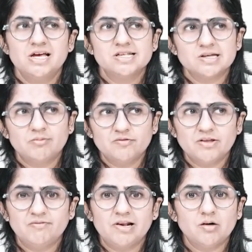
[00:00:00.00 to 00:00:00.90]
some of
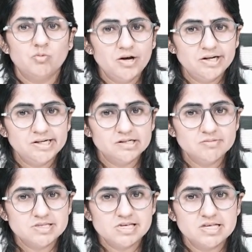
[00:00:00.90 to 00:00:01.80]
them will avoid
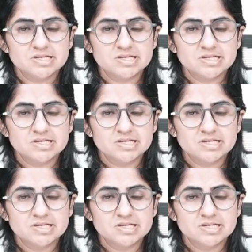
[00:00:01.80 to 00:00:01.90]
intimacy,